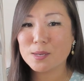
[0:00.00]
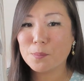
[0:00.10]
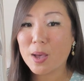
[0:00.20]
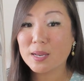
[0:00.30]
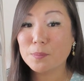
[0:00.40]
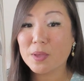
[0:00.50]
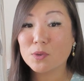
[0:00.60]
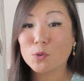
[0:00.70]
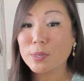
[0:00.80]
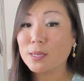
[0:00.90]
embodied by
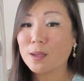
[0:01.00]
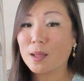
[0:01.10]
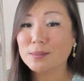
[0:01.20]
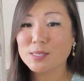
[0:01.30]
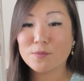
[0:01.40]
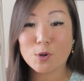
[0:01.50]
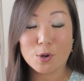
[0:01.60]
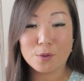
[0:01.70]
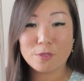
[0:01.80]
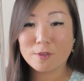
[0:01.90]
the Greek goddess of
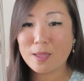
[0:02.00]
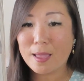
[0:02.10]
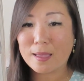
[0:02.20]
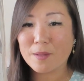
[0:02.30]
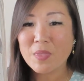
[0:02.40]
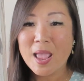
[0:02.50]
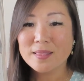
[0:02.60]
earth, Gaia.